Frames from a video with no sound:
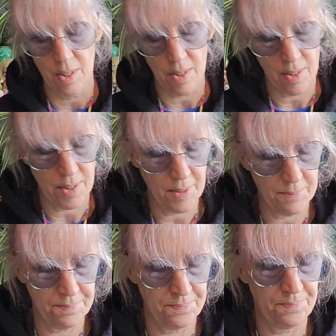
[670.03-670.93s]

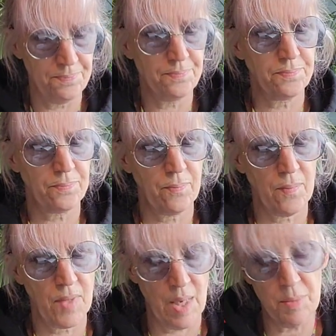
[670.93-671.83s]
I'm
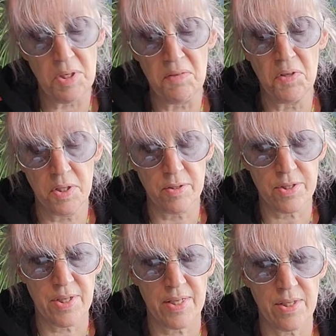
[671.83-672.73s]
going to give you a little
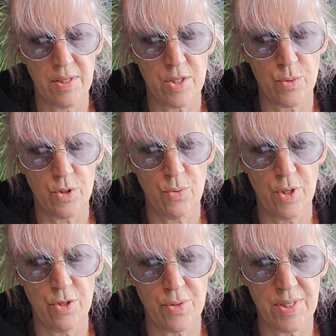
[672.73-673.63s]
stats on this one.
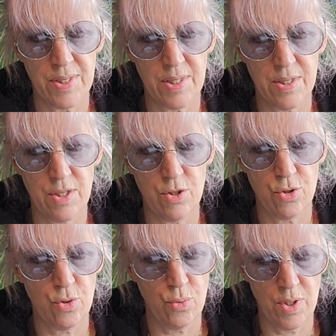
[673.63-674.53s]

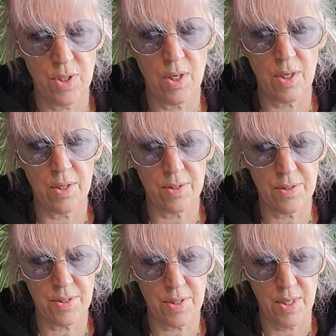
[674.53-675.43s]
262
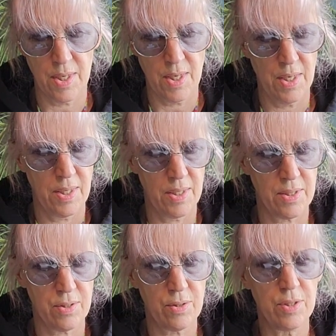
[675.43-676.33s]
yards.
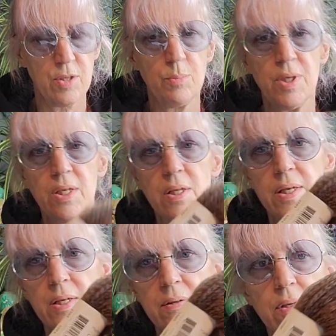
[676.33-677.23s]
It's looking to me
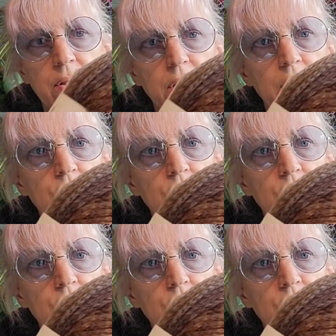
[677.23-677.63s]
like a